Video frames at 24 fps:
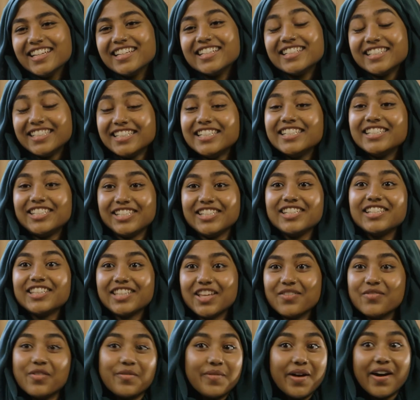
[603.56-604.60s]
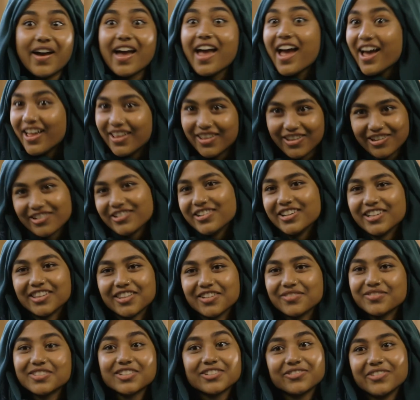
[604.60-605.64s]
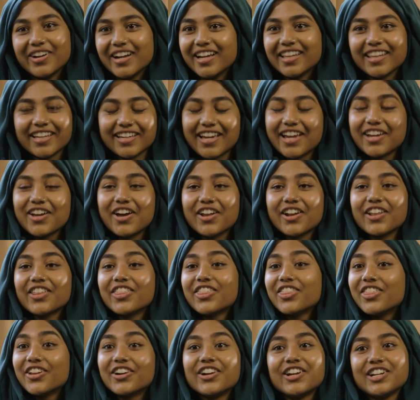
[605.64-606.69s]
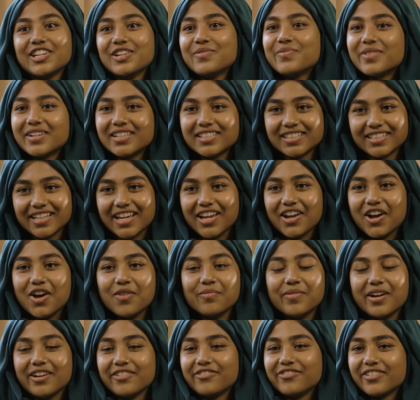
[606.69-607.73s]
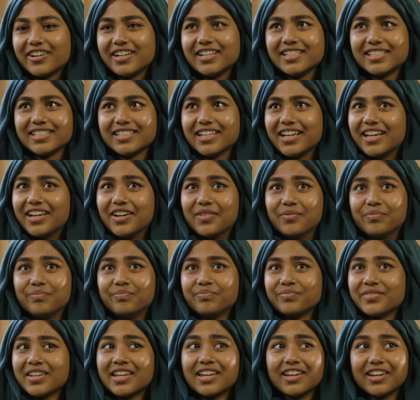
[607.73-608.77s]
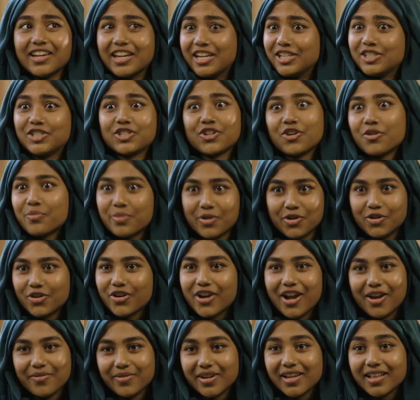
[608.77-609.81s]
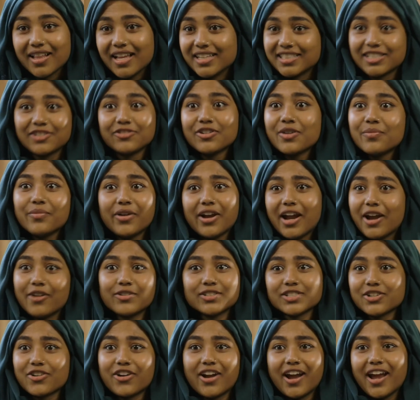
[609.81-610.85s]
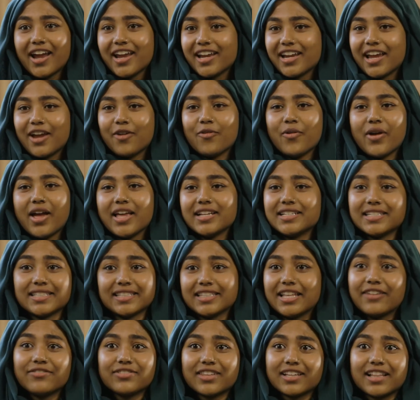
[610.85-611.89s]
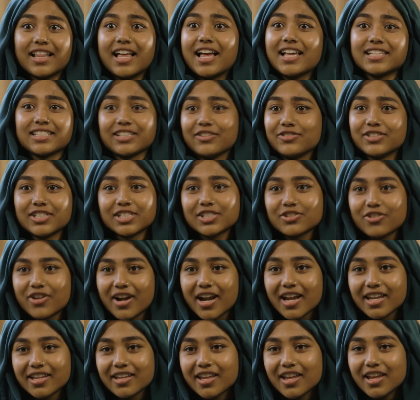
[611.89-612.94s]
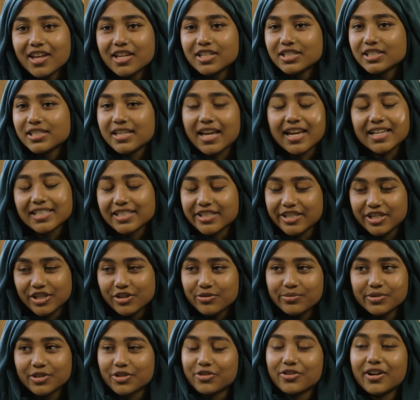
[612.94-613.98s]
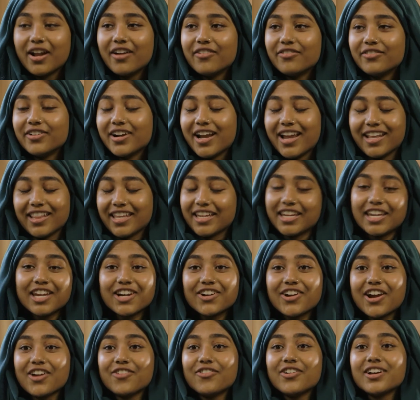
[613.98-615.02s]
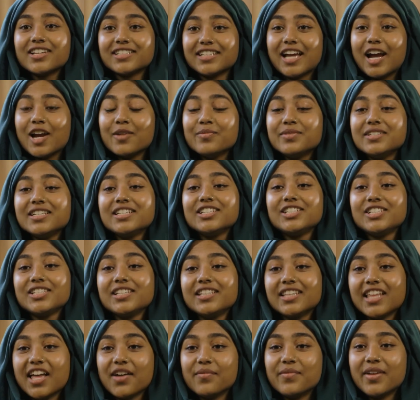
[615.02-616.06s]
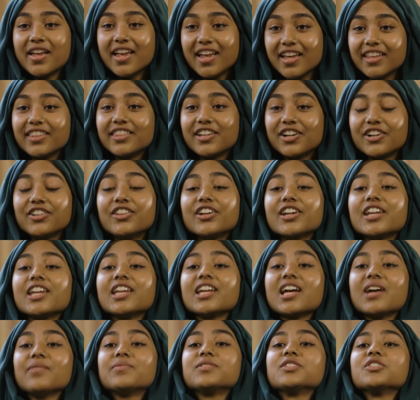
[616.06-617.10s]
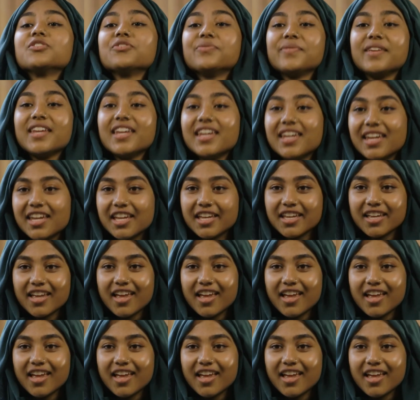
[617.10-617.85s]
teaching them about algorithms, right? Like I got a 30% on my first intro programming class. I remember I was crying. I just left the class and I was just crying to S cubed or whatever. And like here I was, I'm teaching them. They're looking up to me.